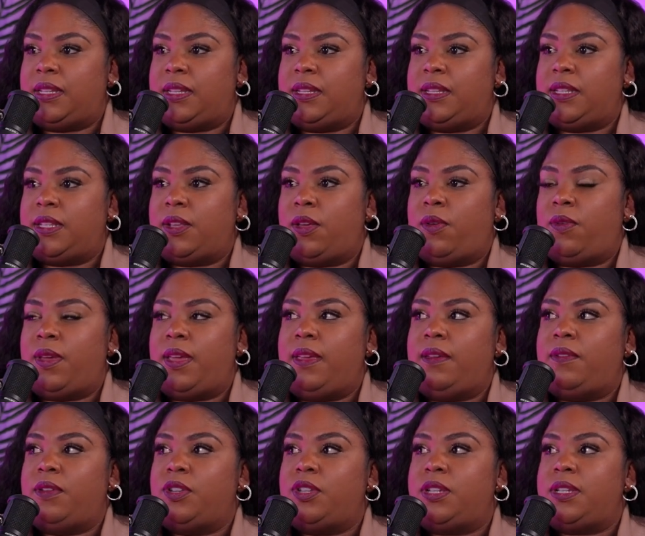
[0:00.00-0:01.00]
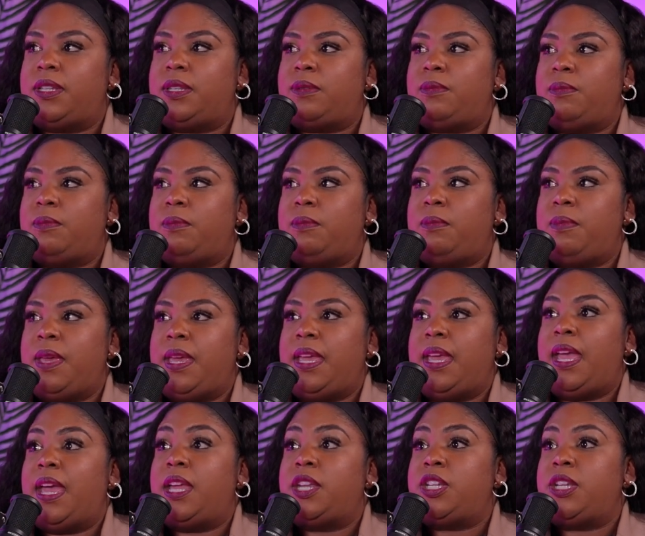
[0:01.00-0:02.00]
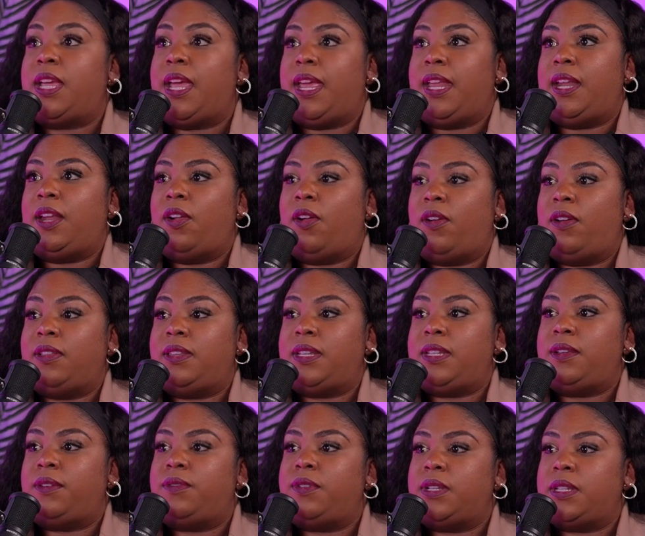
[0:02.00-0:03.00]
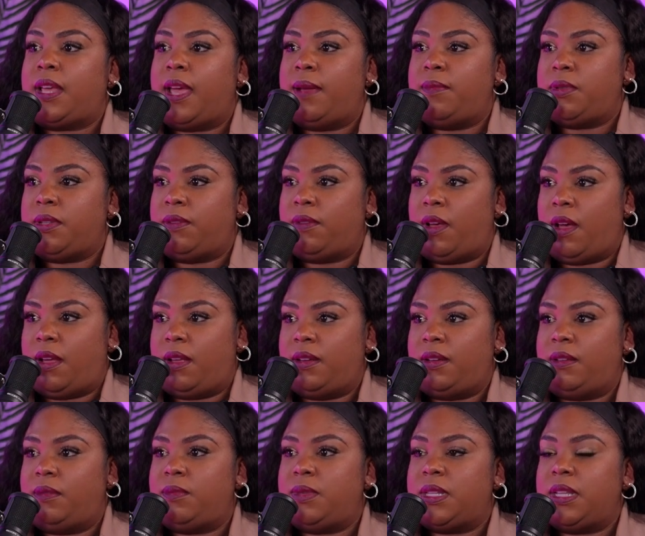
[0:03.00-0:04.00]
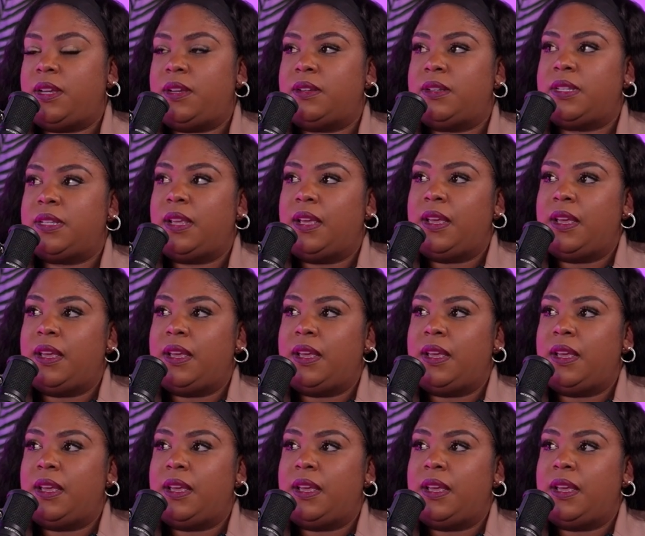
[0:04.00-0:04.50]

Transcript: And so even just being educated on the different types of condoms, there's